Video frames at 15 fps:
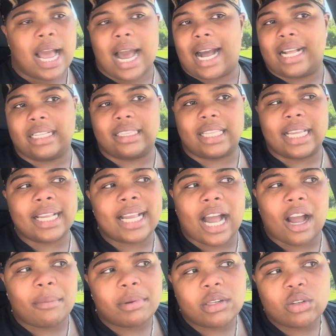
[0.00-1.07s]
I think
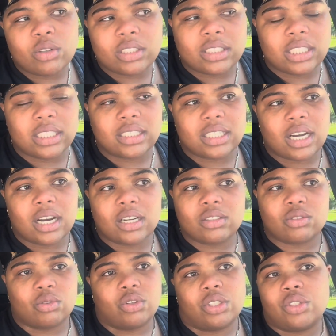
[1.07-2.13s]
I'll be doing
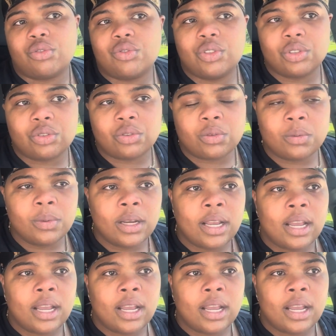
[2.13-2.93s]
TikToks or YouTube,